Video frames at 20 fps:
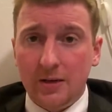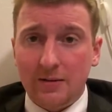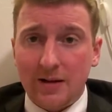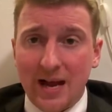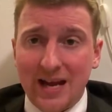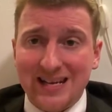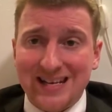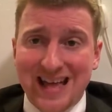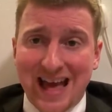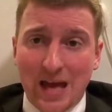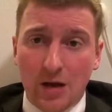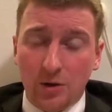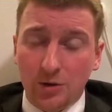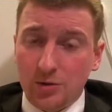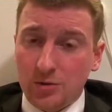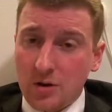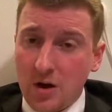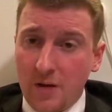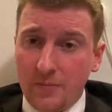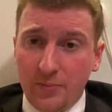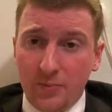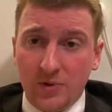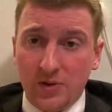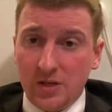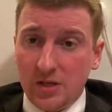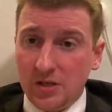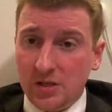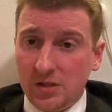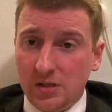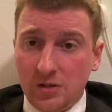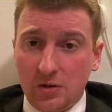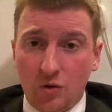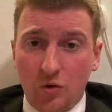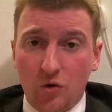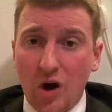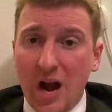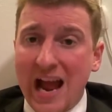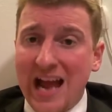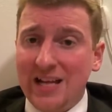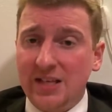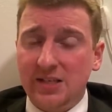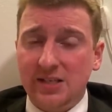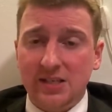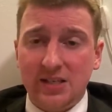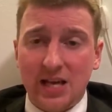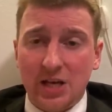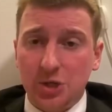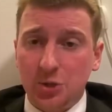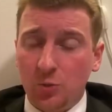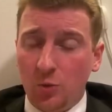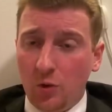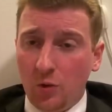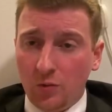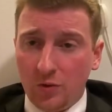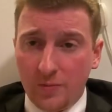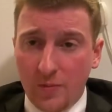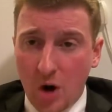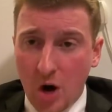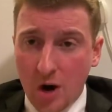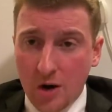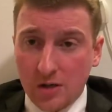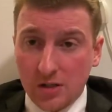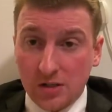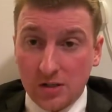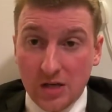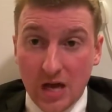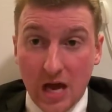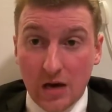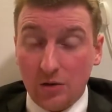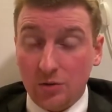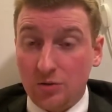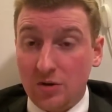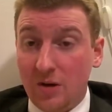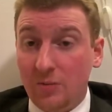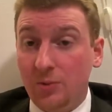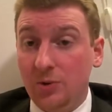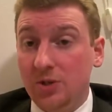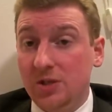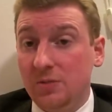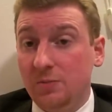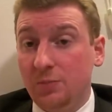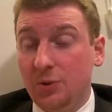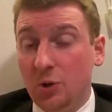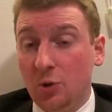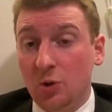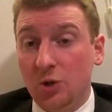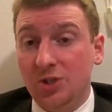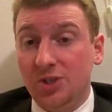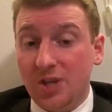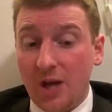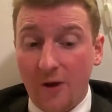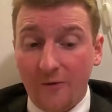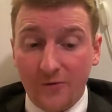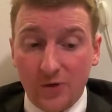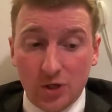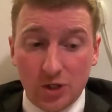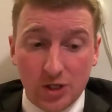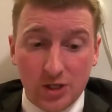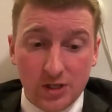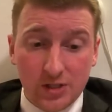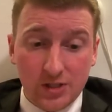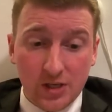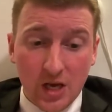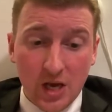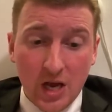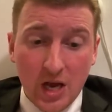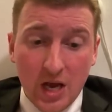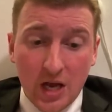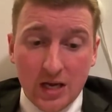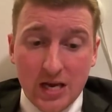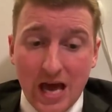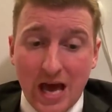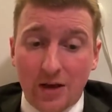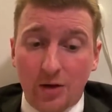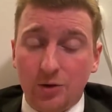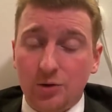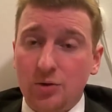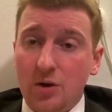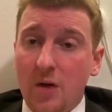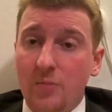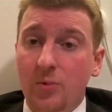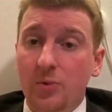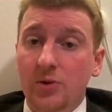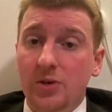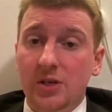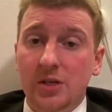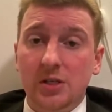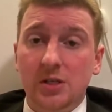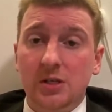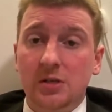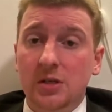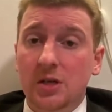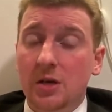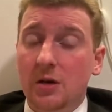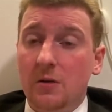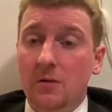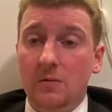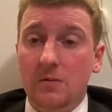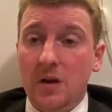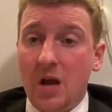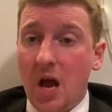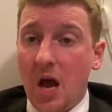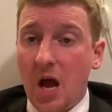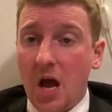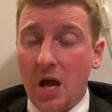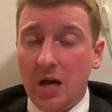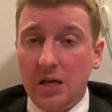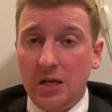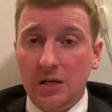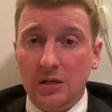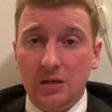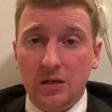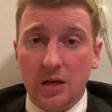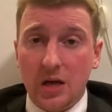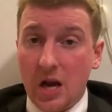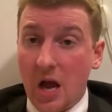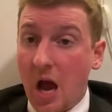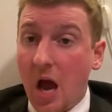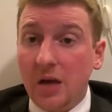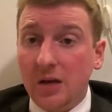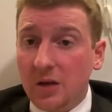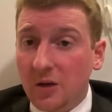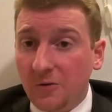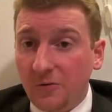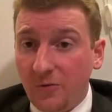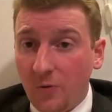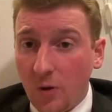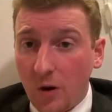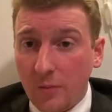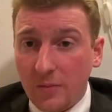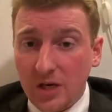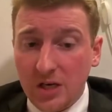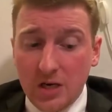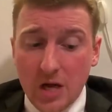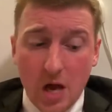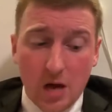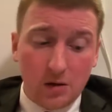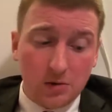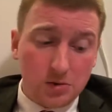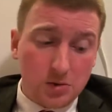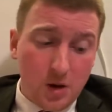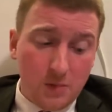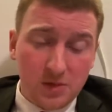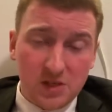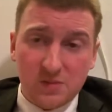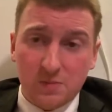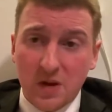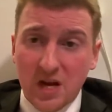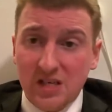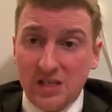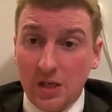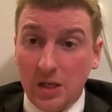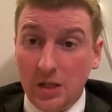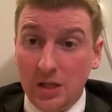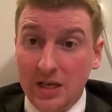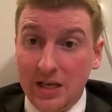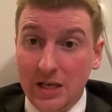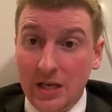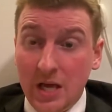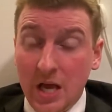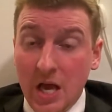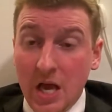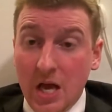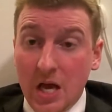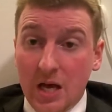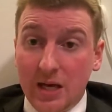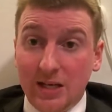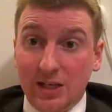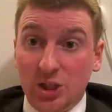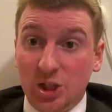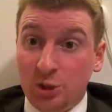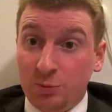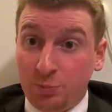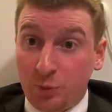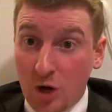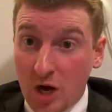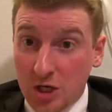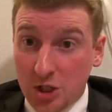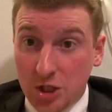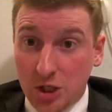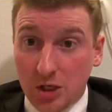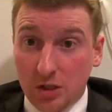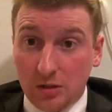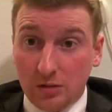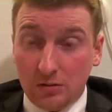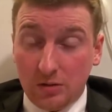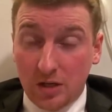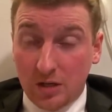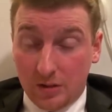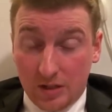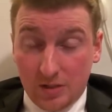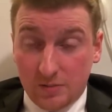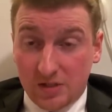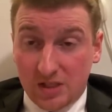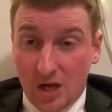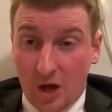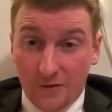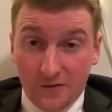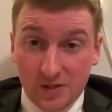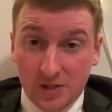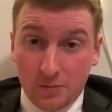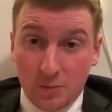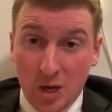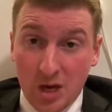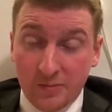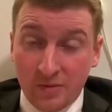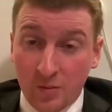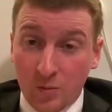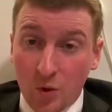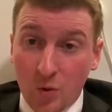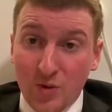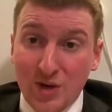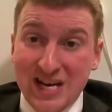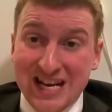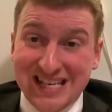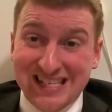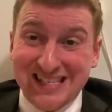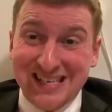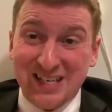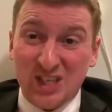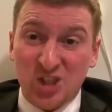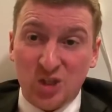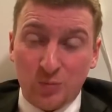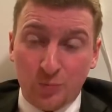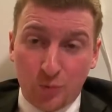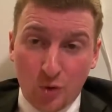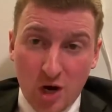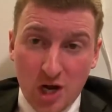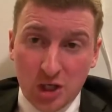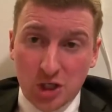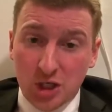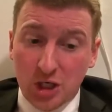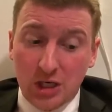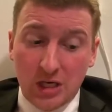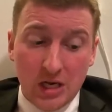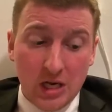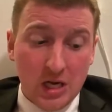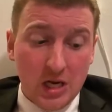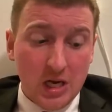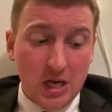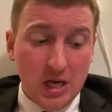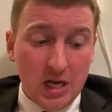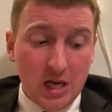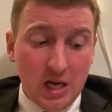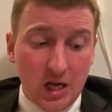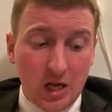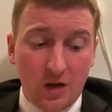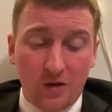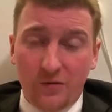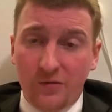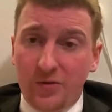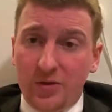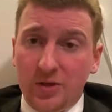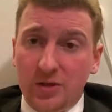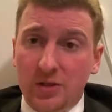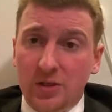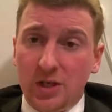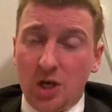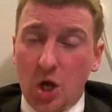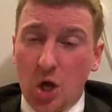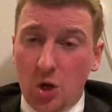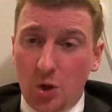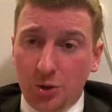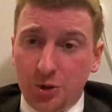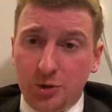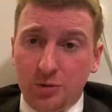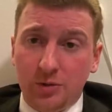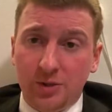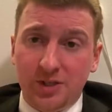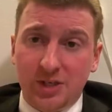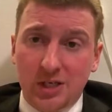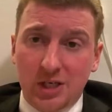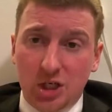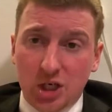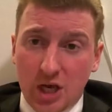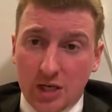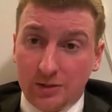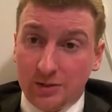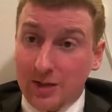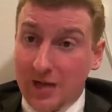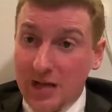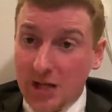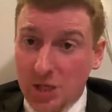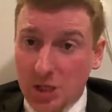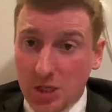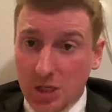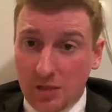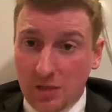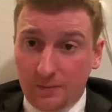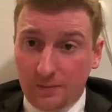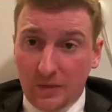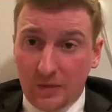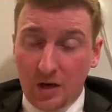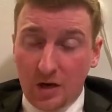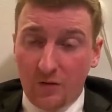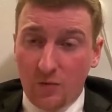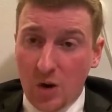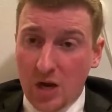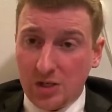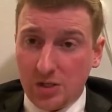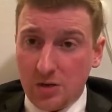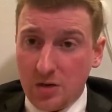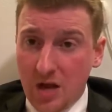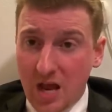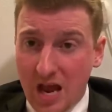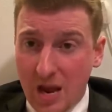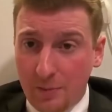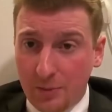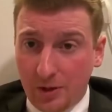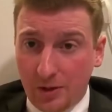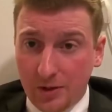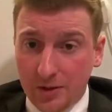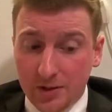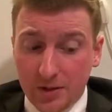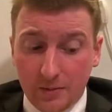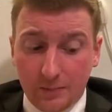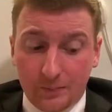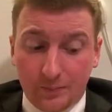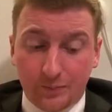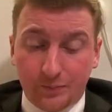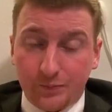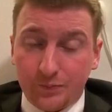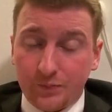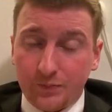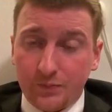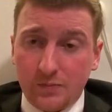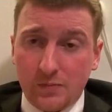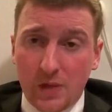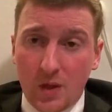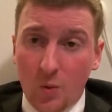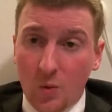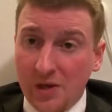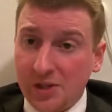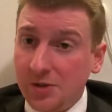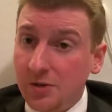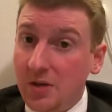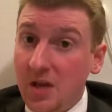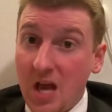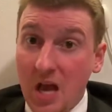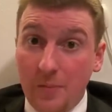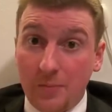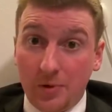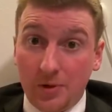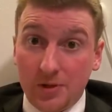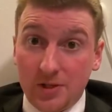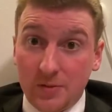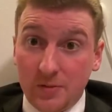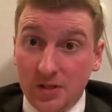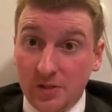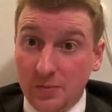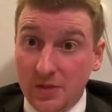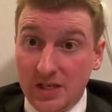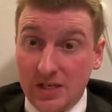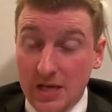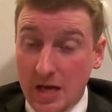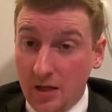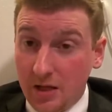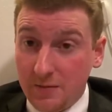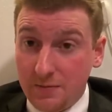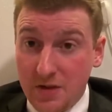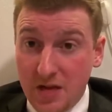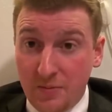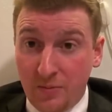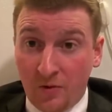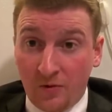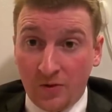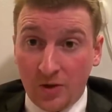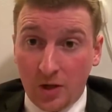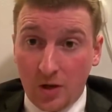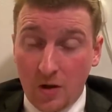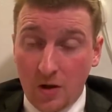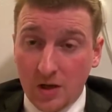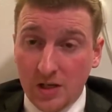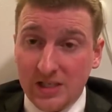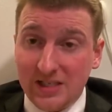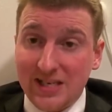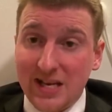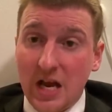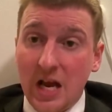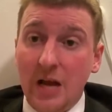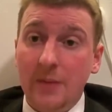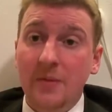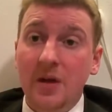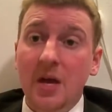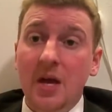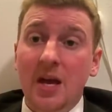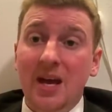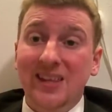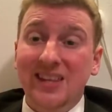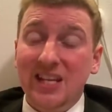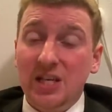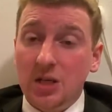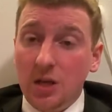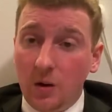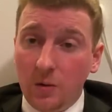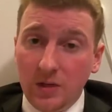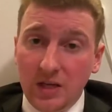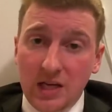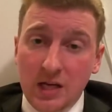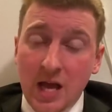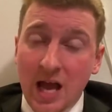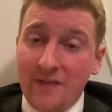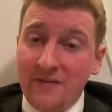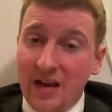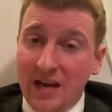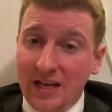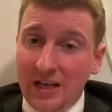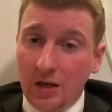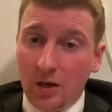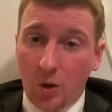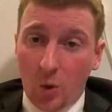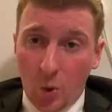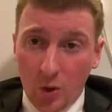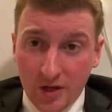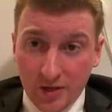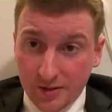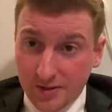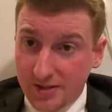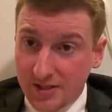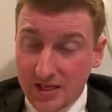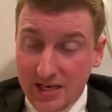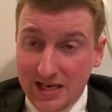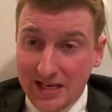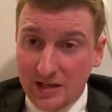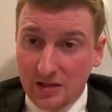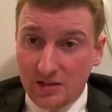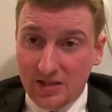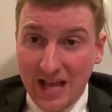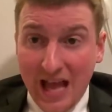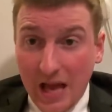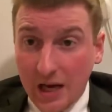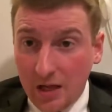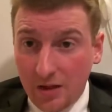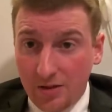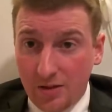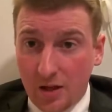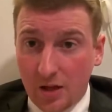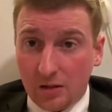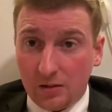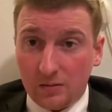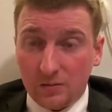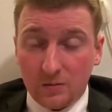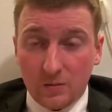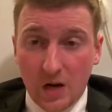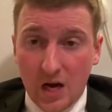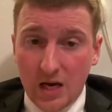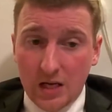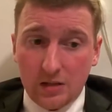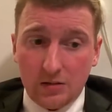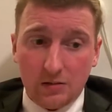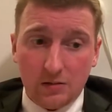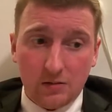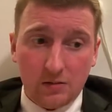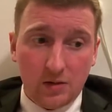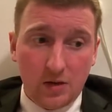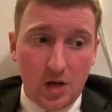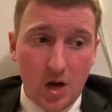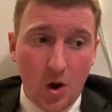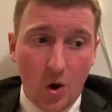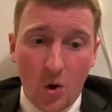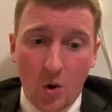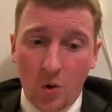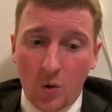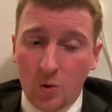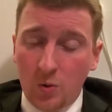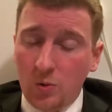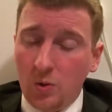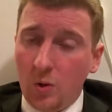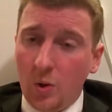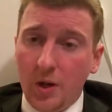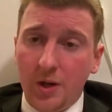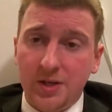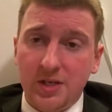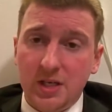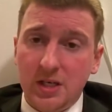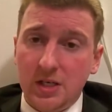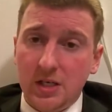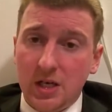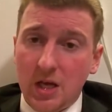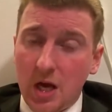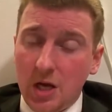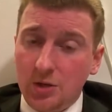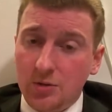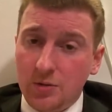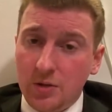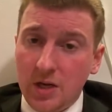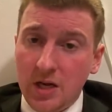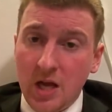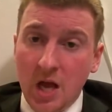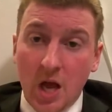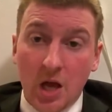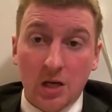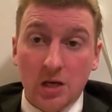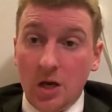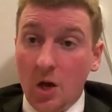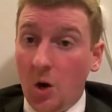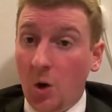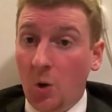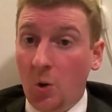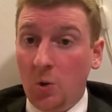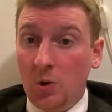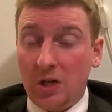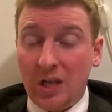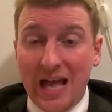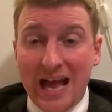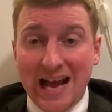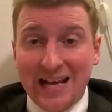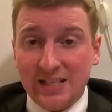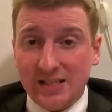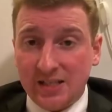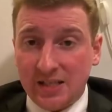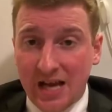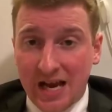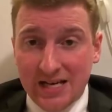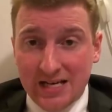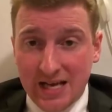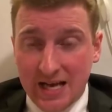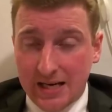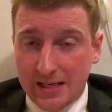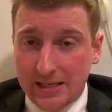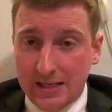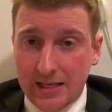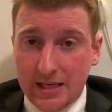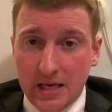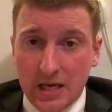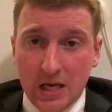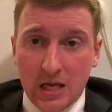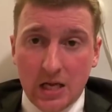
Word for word: right? Donald Trump with his crass sexual remarks, Donald Trump with his pure selfishness, Donald Trump with his, you know, non you know, nonconformity. Donald Trump is basically an expression. And he himself is a baby boomer. He's an expression of the, the cultural degeneration of Western capitalism. Western capitalism has been telling people for the longest time they don't need to have any loyalty to anything, right? No loyalty to country, no class identity